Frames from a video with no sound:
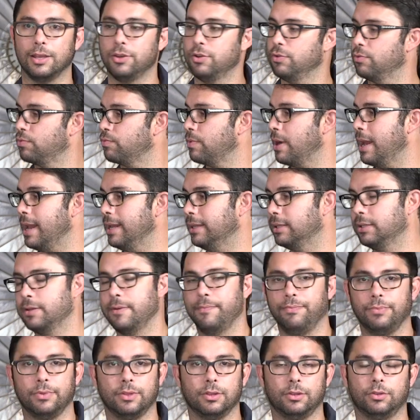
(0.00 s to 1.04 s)
rate
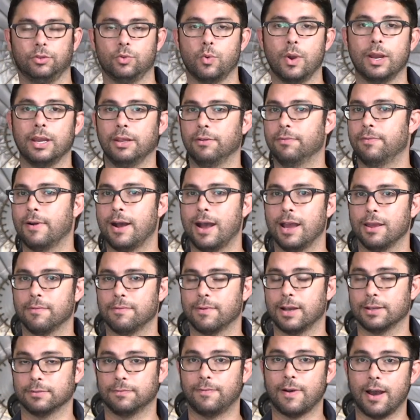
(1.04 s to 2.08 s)

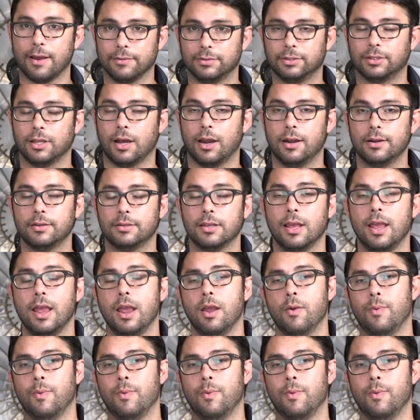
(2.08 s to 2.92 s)
25 5 stars,